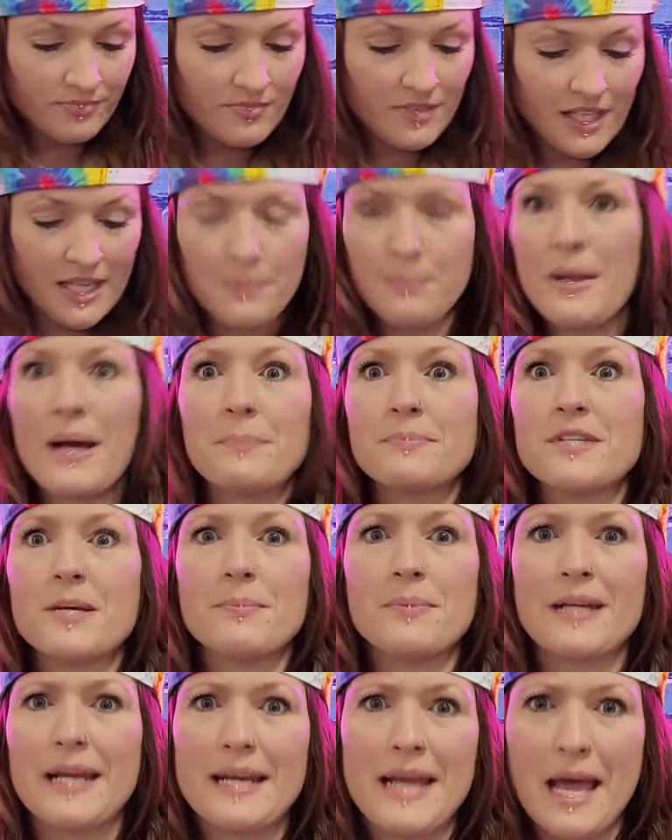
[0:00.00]
it popped
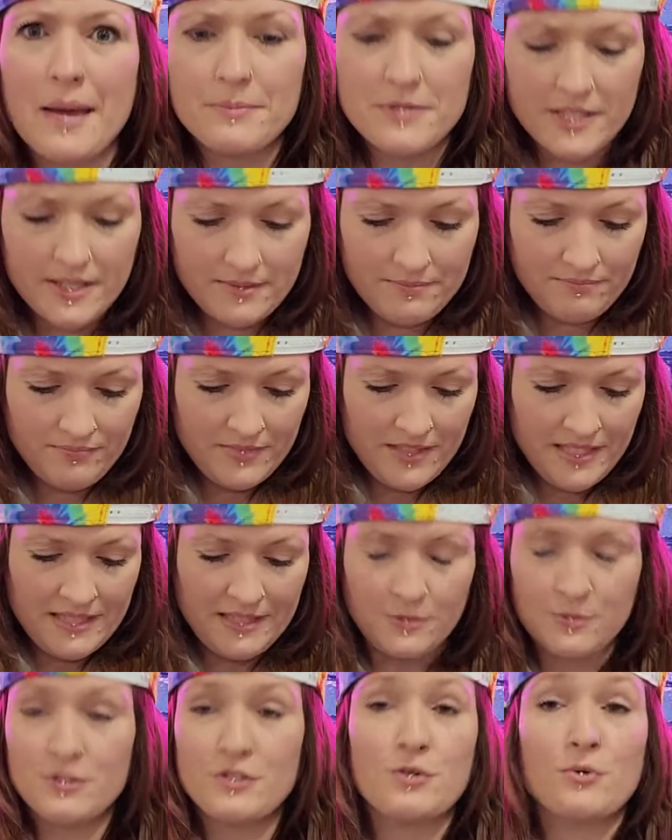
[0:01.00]
up and I nabbed it.
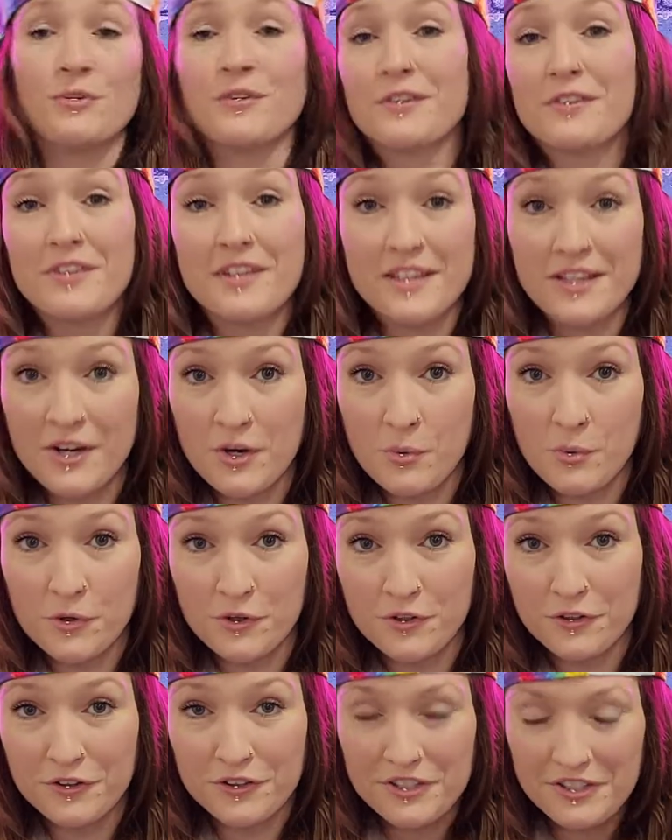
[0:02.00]
That was the only thing I
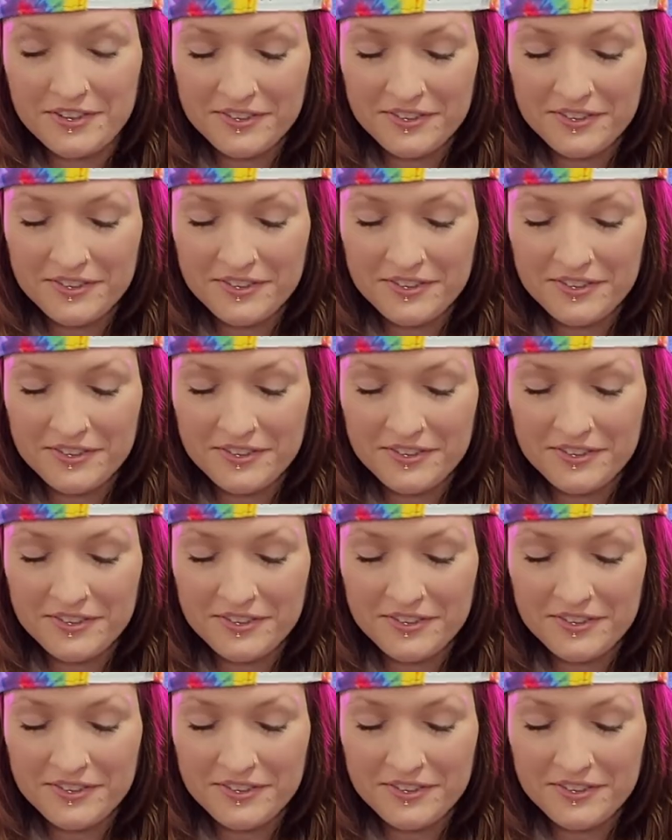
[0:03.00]
ordered